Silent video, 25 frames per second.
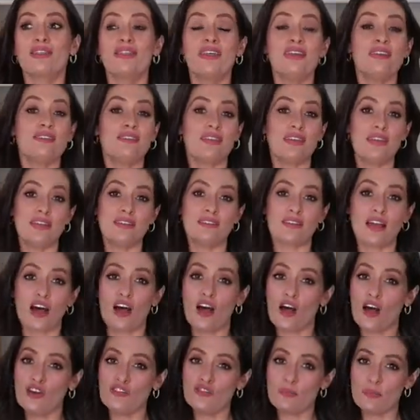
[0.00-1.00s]
This is one
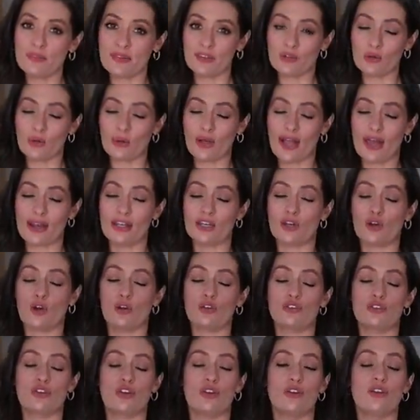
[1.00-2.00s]
hundred percent organic
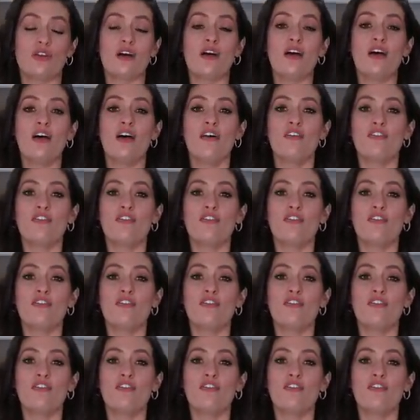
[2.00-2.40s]
cotton,